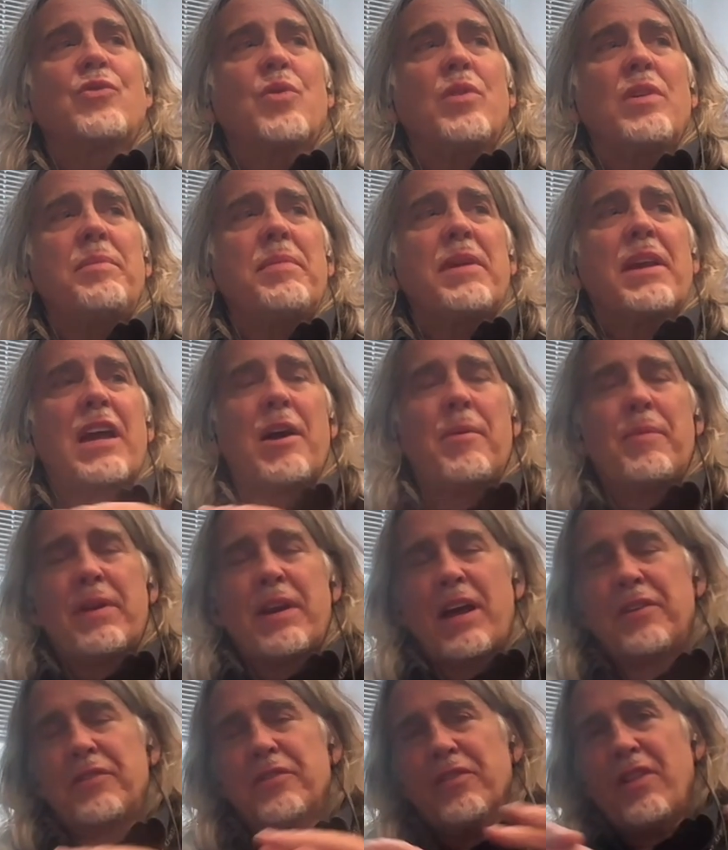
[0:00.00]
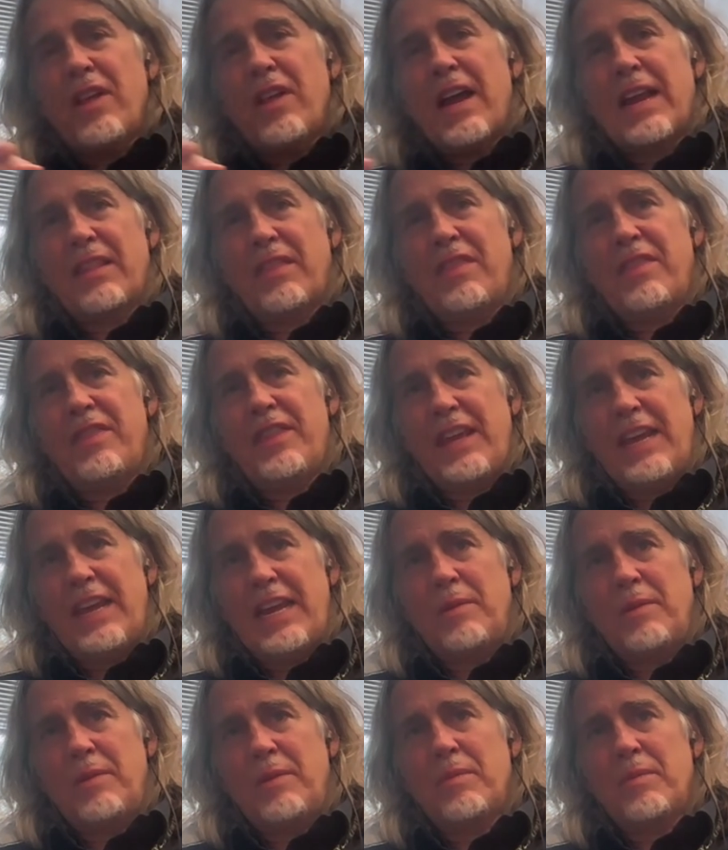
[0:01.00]
really become an underlying
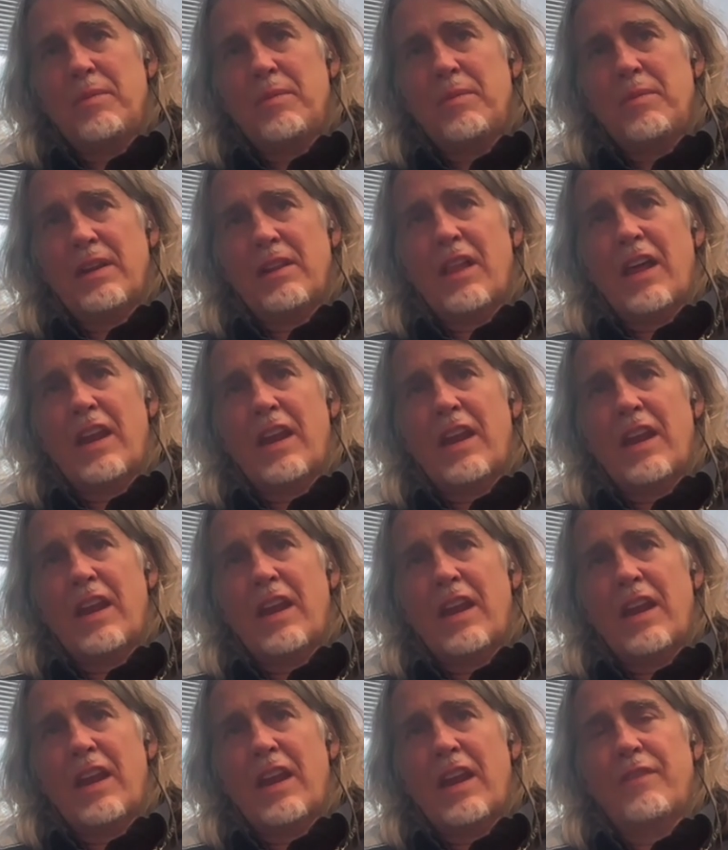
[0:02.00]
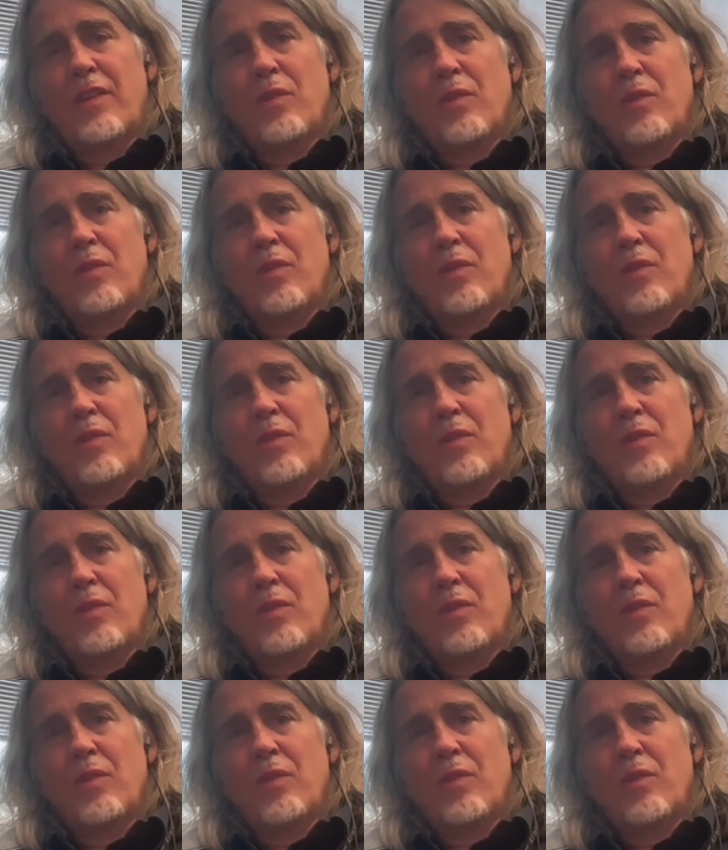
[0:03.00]
theme in a lot of our research,